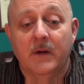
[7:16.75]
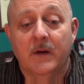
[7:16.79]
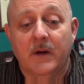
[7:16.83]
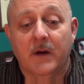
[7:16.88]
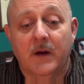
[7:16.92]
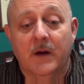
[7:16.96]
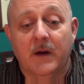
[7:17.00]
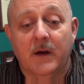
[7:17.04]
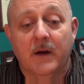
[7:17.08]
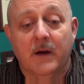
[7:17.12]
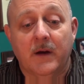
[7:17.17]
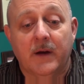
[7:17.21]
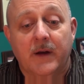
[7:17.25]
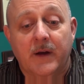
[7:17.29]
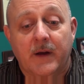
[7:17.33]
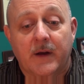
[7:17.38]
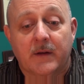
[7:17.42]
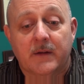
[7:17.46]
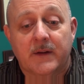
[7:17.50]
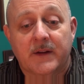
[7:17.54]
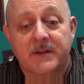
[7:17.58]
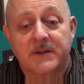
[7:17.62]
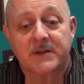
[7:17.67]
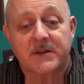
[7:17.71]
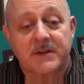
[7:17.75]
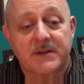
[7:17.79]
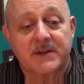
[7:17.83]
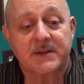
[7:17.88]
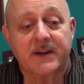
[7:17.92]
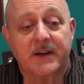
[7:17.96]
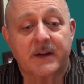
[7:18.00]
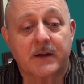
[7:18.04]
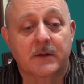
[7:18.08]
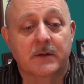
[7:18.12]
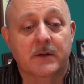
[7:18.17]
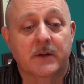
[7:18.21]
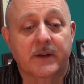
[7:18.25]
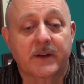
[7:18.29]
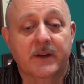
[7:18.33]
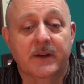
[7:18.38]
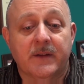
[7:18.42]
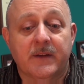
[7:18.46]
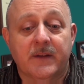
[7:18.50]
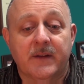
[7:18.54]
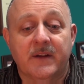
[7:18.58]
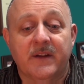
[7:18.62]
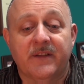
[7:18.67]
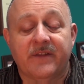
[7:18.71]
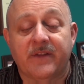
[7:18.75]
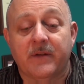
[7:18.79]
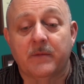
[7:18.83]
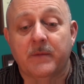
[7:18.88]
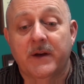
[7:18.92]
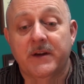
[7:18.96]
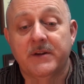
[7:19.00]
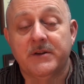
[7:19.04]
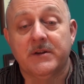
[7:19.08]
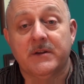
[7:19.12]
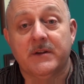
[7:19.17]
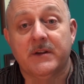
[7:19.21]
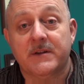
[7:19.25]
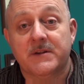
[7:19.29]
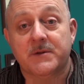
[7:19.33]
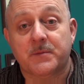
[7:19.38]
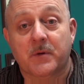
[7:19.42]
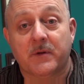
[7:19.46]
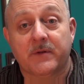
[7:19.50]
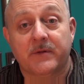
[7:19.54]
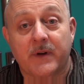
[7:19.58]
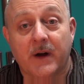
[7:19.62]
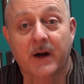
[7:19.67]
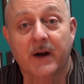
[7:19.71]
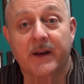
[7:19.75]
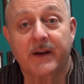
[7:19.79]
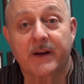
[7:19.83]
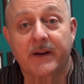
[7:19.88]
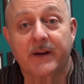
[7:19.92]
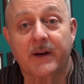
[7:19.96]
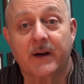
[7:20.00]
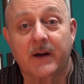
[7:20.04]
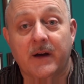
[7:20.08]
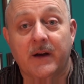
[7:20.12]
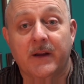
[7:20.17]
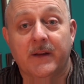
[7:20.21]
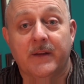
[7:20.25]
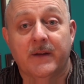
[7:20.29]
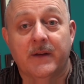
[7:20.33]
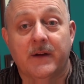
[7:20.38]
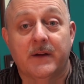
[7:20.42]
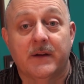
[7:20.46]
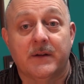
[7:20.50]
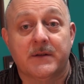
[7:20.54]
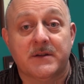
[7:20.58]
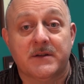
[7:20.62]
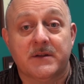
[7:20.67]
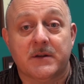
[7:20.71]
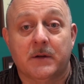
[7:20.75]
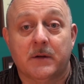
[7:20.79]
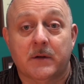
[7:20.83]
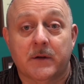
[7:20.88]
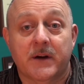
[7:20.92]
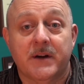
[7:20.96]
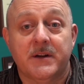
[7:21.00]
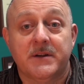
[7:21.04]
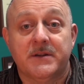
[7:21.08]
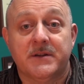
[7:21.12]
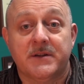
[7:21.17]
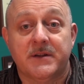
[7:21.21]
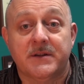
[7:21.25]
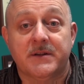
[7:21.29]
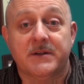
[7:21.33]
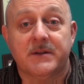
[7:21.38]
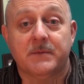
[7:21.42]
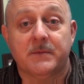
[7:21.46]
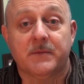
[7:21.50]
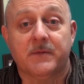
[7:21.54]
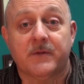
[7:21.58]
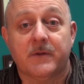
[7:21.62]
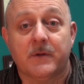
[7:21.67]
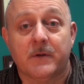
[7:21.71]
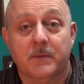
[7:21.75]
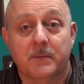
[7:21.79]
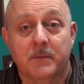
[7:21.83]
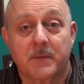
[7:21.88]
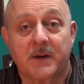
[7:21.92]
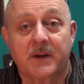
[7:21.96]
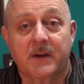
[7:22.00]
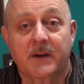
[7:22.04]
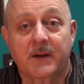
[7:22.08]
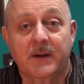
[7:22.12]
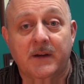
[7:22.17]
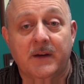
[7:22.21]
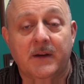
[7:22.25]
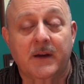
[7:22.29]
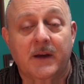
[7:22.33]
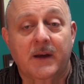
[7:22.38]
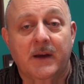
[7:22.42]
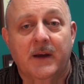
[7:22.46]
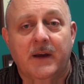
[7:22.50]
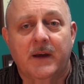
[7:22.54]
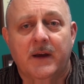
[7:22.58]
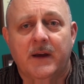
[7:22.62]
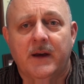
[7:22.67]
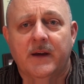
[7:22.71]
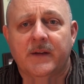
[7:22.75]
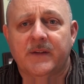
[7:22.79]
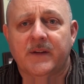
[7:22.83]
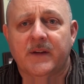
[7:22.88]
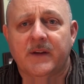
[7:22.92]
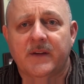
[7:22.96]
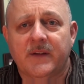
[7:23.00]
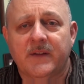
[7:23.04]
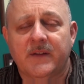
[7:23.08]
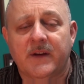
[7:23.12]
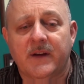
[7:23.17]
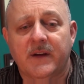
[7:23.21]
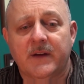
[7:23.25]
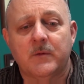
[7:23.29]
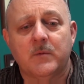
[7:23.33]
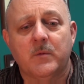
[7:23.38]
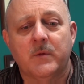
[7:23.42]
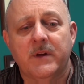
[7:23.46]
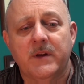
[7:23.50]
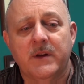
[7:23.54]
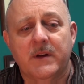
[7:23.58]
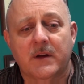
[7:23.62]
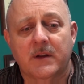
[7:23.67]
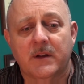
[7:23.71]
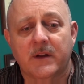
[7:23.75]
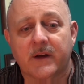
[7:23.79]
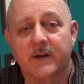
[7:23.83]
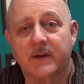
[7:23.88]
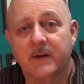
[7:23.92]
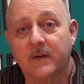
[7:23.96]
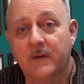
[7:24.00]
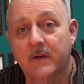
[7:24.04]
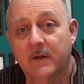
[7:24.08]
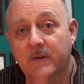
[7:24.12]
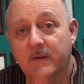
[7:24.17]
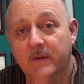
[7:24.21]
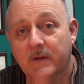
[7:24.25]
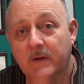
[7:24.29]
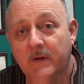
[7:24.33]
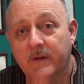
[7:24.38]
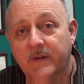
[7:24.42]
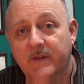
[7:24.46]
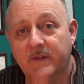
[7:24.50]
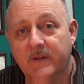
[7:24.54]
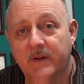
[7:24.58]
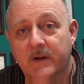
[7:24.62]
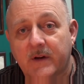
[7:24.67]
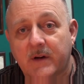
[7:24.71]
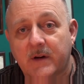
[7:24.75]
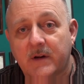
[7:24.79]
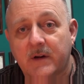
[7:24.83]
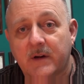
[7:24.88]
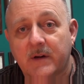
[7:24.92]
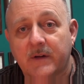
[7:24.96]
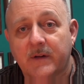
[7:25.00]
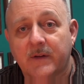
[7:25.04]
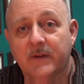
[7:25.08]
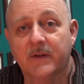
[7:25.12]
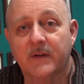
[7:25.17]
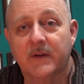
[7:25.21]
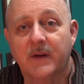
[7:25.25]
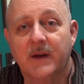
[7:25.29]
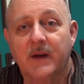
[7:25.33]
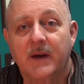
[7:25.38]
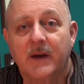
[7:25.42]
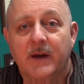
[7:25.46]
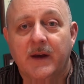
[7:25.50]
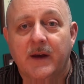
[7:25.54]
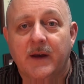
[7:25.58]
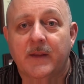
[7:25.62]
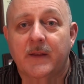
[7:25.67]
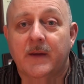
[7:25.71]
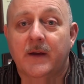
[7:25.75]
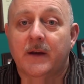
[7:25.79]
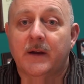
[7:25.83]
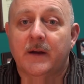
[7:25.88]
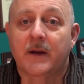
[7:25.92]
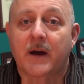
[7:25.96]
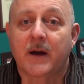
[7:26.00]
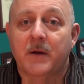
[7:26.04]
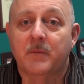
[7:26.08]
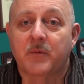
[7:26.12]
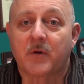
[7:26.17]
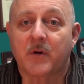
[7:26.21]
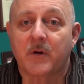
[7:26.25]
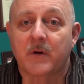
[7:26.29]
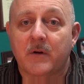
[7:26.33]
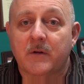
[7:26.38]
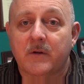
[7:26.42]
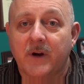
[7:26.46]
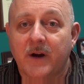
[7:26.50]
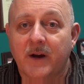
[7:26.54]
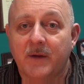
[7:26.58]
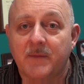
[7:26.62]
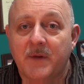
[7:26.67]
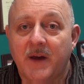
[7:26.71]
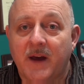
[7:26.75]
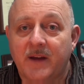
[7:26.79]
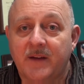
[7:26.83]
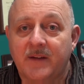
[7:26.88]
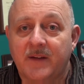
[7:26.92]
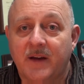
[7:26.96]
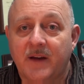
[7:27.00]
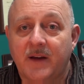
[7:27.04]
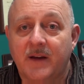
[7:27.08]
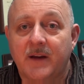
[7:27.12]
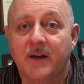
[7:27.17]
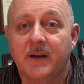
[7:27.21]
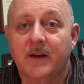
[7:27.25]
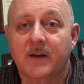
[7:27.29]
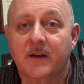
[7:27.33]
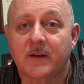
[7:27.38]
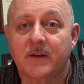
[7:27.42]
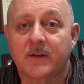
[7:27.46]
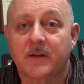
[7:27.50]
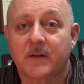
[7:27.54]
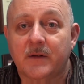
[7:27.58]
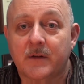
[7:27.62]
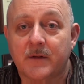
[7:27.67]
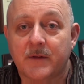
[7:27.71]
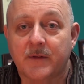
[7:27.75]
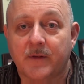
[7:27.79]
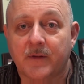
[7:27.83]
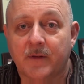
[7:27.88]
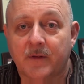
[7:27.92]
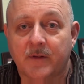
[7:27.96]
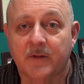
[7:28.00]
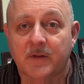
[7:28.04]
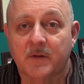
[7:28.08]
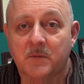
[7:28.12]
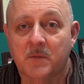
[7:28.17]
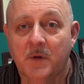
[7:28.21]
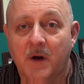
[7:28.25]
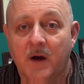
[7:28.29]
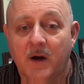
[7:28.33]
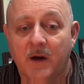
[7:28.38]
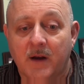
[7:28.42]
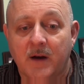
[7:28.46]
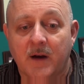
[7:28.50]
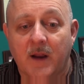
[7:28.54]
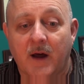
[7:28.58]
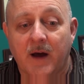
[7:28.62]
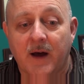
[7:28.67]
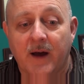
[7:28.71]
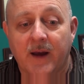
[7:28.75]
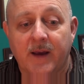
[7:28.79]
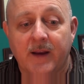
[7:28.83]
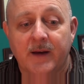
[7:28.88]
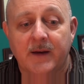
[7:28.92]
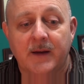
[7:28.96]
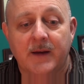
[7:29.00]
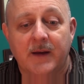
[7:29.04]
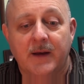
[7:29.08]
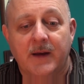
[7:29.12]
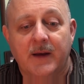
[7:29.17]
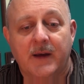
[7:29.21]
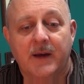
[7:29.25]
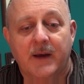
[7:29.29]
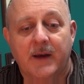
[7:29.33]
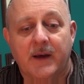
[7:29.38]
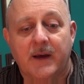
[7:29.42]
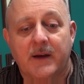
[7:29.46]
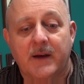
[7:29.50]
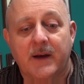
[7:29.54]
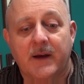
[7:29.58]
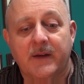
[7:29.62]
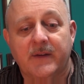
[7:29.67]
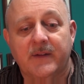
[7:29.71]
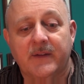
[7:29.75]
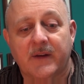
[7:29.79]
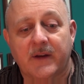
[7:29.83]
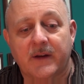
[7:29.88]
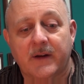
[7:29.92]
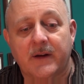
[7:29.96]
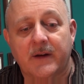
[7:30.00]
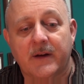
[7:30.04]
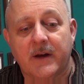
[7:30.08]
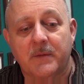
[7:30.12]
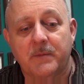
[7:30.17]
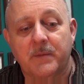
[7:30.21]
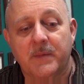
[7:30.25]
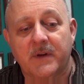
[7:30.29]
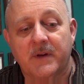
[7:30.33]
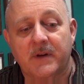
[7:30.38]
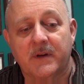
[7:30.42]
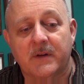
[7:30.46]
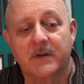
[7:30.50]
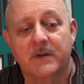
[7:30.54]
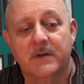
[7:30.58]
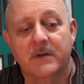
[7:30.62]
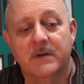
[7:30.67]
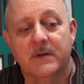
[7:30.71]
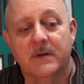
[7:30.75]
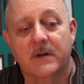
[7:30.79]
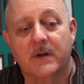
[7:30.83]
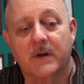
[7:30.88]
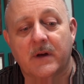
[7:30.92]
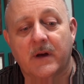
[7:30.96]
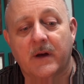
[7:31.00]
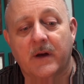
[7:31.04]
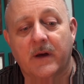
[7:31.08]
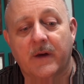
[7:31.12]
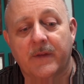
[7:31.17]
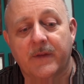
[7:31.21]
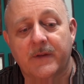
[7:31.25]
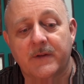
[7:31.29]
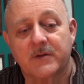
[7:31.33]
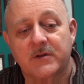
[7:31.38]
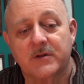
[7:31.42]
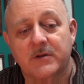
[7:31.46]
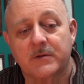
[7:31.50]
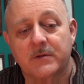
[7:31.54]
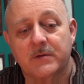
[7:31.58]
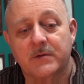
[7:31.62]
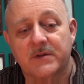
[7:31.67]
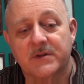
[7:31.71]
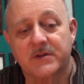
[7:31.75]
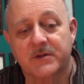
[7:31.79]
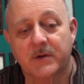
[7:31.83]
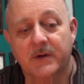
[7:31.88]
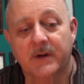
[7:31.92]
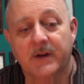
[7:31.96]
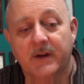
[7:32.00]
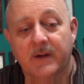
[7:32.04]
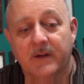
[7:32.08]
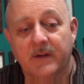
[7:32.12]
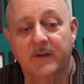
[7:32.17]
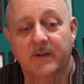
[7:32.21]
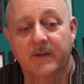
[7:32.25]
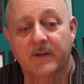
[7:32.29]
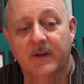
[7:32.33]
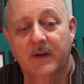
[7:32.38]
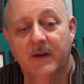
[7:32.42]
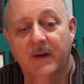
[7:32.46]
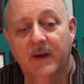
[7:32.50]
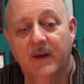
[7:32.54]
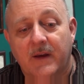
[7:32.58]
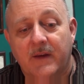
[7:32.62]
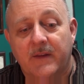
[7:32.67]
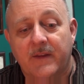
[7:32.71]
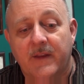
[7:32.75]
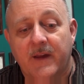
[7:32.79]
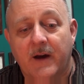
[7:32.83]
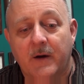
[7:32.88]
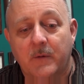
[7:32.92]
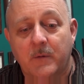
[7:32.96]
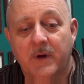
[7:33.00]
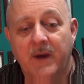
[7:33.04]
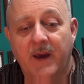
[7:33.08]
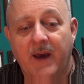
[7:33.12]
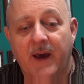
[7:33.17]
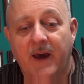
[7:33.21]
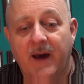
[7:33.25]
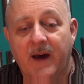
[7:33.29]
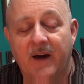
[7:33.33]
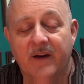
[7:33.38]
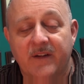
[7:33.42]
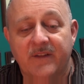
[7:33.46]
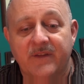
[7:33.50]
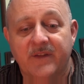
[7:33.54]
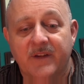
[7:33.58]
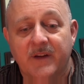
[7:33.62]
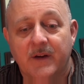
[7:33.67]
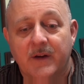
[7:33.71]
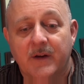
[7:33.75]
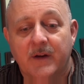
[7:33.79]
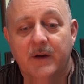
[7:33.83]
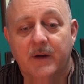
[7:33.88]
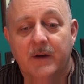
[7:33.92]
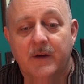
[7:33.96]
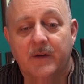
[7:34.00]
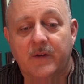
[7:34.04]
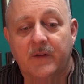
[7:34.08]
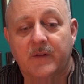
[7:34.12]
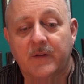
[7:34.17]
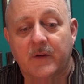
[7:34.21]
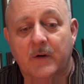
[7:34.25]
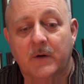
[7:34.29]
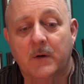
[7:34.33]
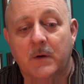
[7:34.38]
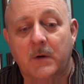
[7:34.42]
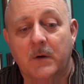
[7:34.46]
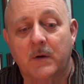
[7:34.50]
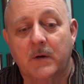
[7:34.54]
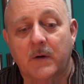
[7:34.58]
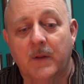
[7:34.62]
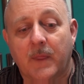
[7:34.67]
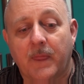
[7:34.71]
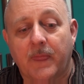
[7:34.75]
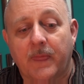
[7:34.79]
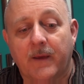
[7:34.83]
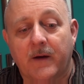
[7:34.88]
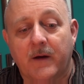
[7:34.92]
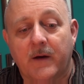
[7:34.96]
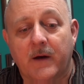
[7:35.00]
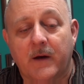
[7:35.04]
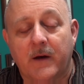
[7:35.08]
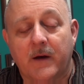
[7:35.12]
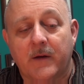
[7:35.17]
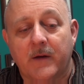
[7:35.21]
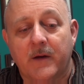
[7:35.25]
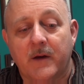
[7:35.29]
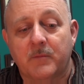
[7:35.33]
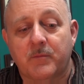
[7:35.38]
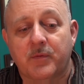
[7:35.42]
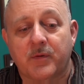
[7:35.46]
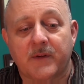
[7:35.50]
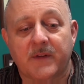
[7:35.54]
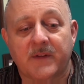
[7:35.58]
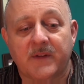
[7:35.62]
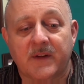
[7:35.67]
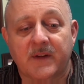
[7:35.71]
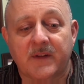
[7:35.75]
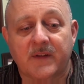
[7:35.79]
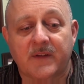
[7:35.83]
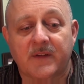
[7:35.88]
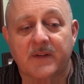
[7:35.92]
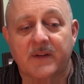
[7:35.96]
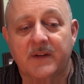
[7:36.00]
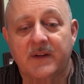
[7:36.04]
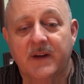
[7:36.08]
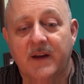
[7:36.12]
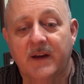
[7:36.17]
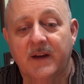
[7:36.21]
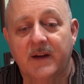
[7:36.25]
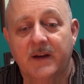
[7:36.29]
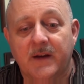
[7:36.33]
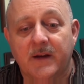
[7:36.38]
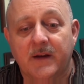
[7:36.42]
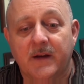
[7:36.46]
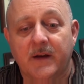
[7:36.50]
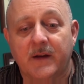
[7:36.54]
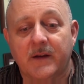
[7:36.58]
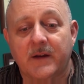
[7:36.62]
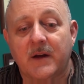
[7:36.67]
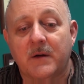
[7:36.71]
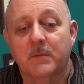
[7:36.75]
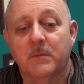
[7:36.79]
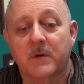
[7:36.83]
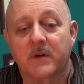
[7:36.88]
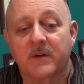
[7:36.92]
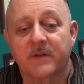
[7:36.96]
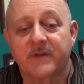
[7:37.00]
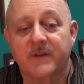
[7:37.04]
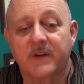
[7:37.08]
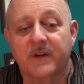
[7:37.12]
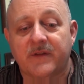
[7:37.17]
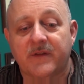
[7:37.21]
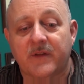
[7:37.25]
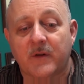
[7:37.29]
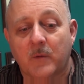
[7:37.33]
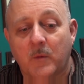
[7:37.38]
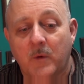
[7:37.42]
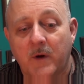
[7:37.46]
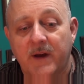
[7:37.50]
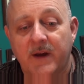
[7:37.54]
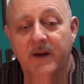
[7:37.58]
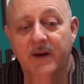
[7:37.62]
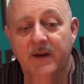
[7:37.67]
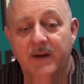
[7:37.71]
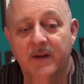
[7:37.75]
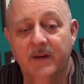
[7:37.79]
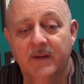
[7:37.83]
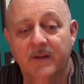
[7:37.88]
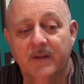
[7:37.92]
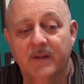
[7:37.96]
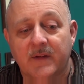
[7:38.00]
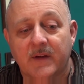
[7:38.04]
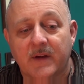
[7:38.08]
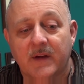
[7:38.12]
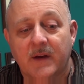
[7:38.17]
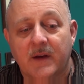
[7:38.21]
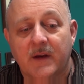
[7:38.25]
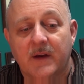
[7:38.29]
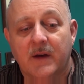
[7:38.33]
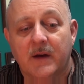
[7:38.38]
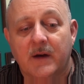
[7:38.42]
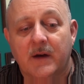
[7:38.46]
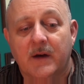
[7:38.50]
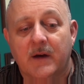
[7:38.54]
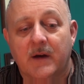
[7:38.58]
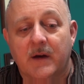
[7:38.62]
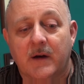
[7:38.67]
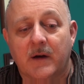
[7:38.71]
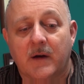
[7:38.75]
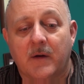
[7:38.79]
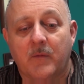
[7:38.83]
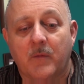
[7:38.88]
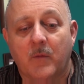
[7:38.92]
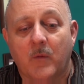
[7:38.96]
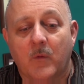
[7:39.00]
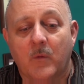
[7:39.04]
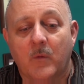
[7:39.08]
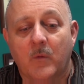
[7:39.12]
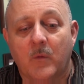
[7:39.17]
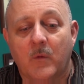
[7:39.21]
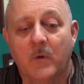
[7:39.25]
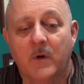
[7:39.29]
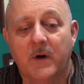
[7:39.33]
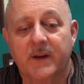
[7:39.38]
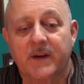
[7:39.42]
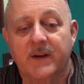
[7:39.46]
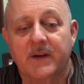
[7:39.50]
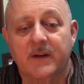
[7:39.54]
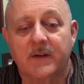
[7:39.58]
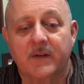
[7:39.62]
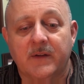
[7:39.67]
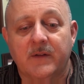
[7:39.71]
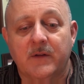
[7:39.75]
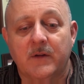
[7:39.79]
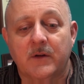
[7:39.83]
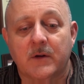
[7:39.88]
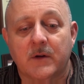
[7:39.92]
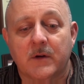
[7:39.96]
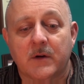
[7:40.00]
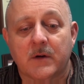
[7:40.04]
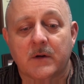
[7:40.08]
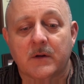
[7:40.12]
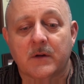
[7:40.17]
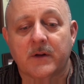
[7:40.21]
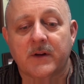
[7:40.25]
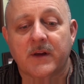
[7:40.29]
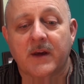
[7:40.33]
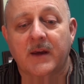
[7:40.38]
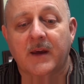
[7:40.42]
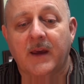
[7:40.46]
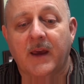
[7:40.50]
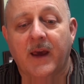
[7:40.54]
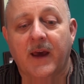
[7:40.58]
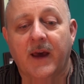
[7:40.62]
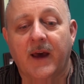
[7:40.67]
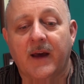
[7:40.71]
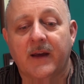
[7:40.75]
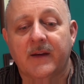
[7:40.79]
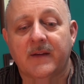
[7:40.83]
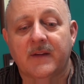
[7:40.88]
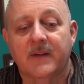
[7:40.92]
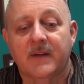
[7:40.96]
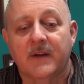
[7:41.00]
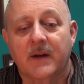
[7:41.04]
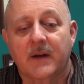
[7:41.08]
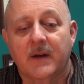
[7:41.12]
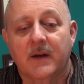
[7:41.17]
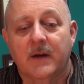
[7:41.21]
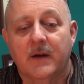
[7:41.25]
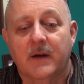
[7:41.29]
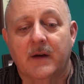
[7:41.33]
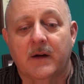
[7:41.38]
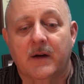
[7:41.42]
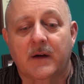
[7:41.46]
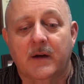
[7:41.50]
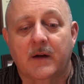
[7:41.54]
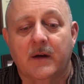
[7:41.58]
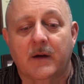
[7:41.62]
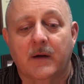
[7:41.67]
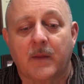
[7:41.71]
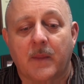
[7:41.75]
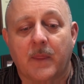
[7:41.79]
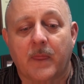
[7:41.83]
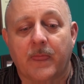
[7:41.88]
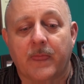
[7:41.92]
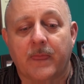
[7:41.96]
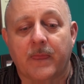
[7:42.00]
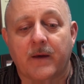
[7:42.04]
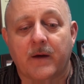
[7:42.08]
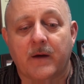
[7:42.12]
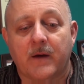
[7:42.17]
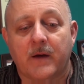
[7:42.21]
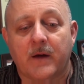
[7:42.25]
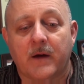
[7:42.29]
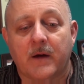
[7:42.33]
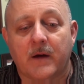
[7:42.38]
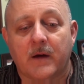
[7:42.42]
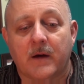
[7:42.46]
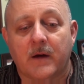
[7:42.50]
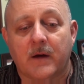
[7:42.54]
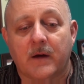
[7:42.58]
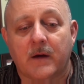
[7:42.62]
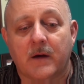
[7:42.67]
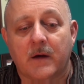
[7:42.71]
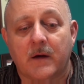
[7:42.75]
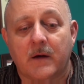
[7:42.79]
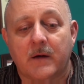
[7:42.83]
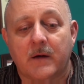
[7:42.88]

uh, let's just take a look at the information that's provided on the Solar Edge system for a minute. As I said, we collected those little stickers and then I programmed that data into their system online and I set it up in uh, the two strings that we have. So uh, it presents the data a number of different ways. Uh, one is you're looking at uh, uh,